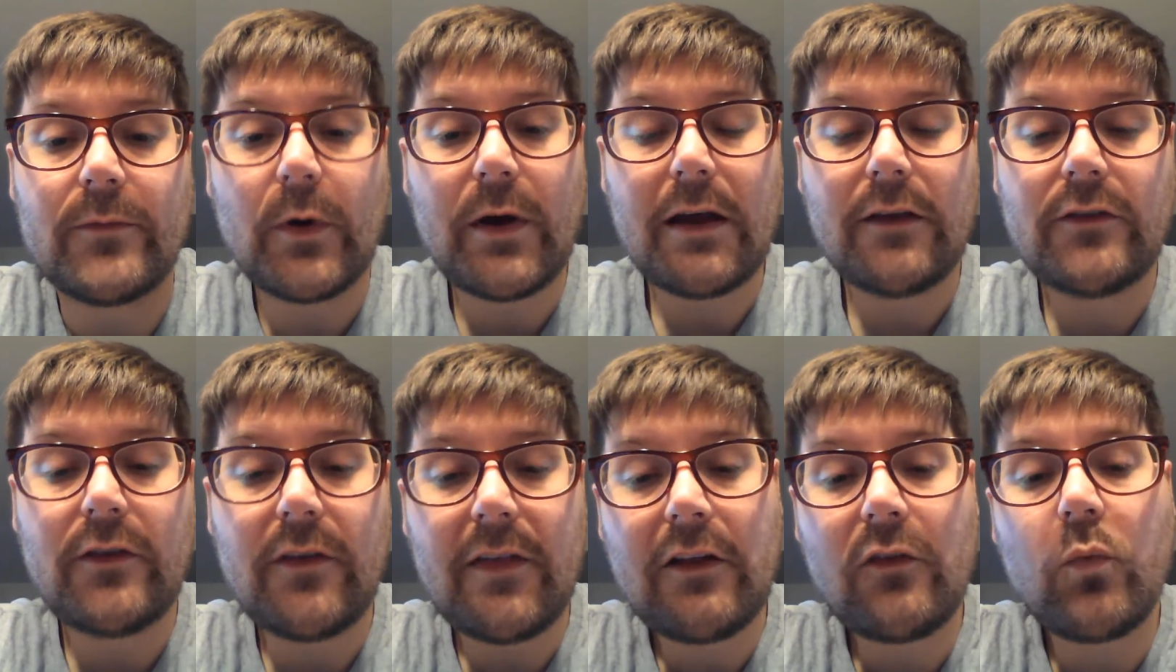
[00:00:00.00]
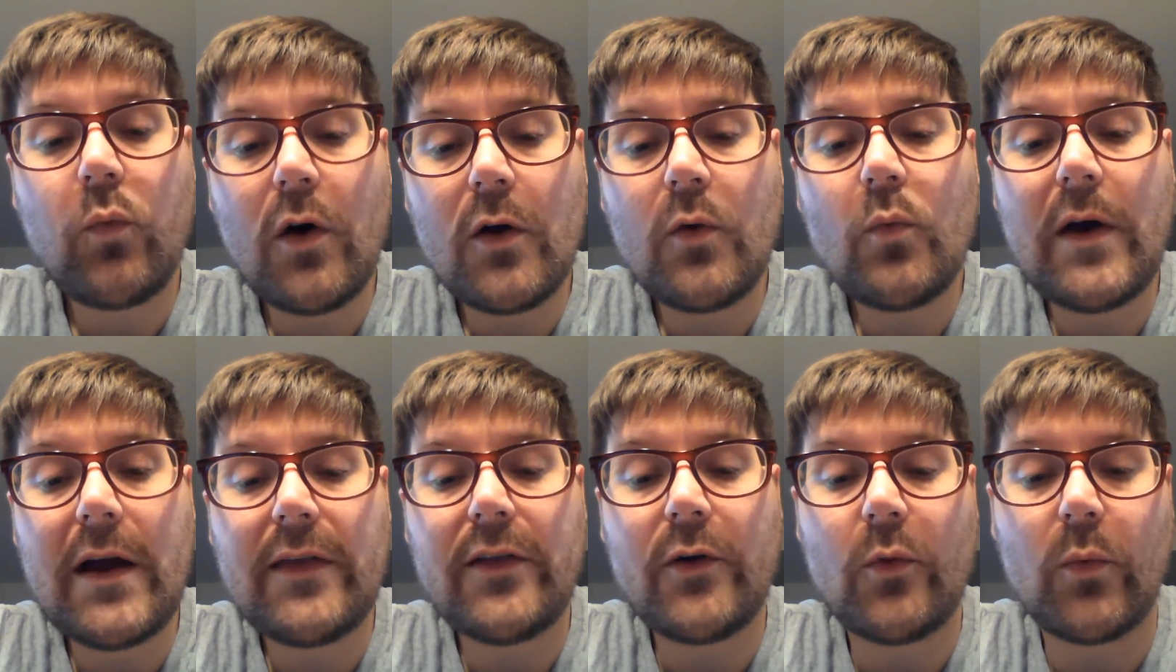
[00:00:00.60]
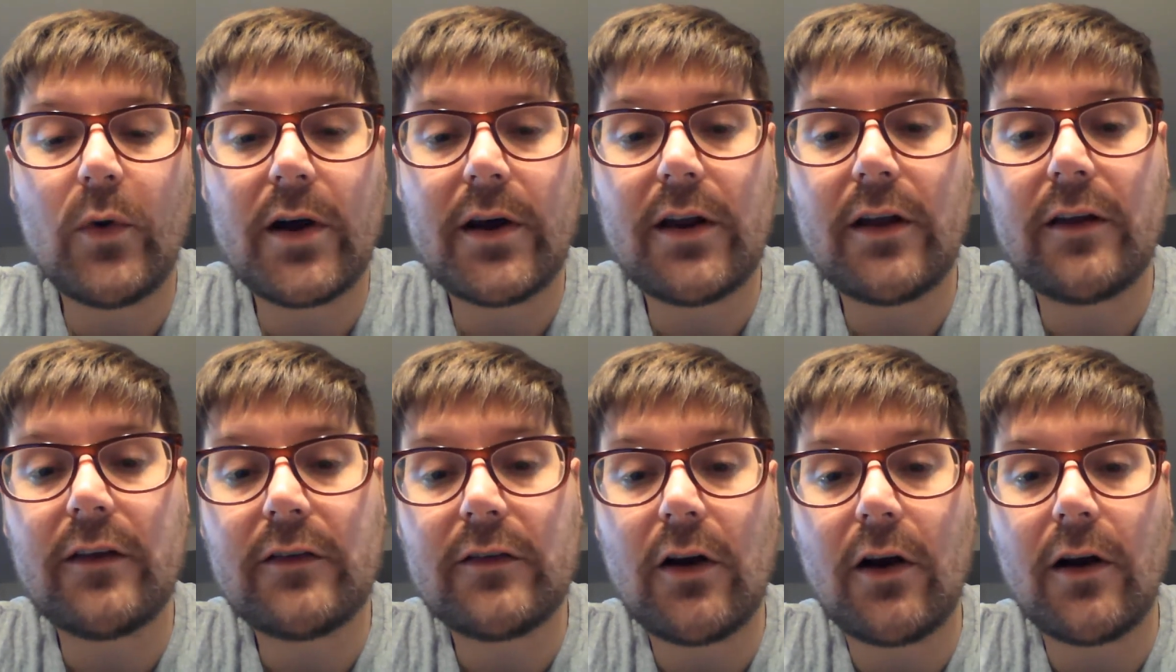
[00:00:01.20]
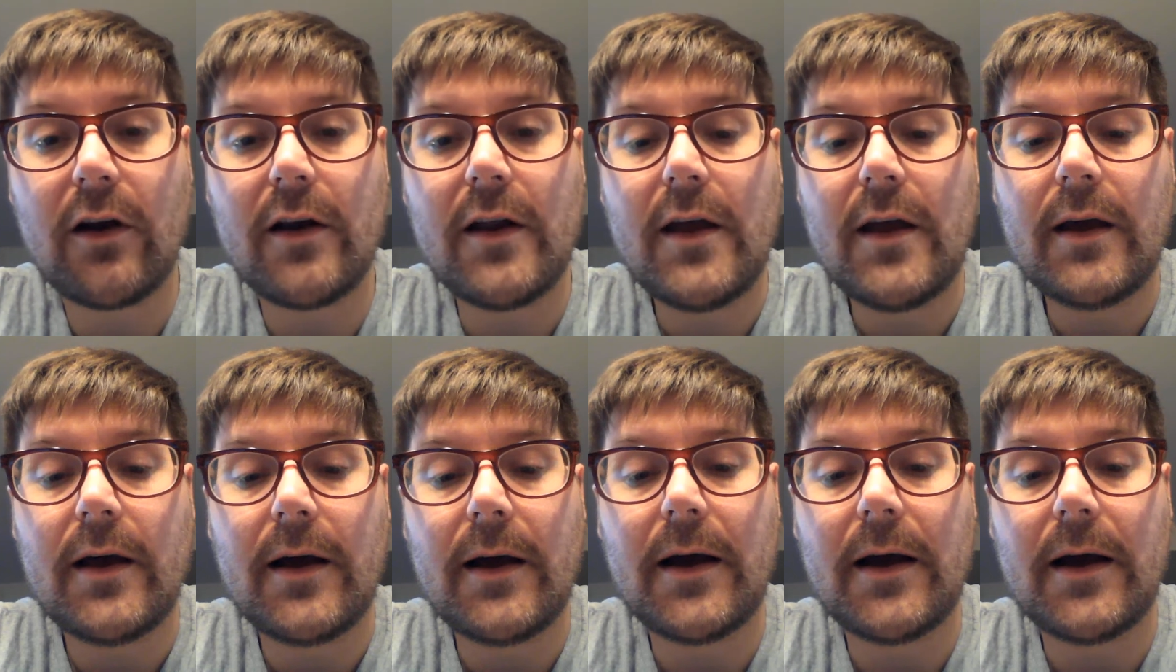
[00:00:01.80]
Okay, so that's one way that we're going to start